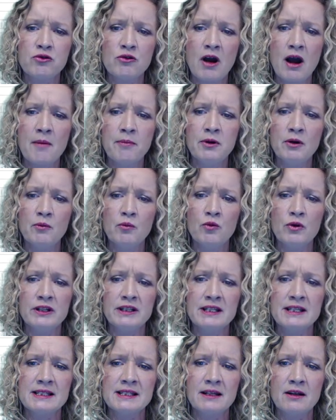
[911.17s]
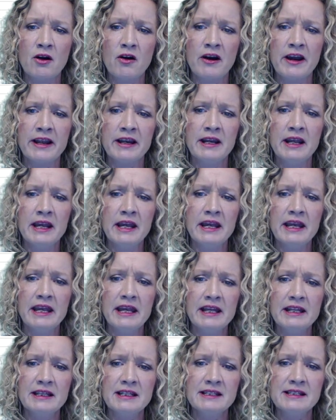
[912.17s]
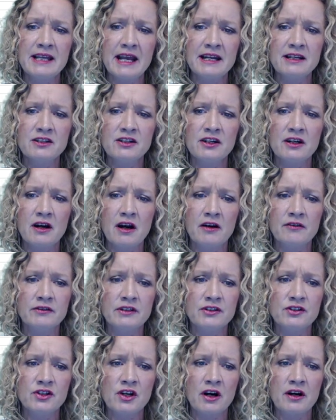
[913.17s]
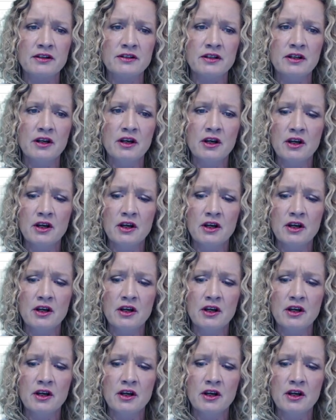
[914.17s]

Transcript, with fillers: problem with this line in the center of the chart.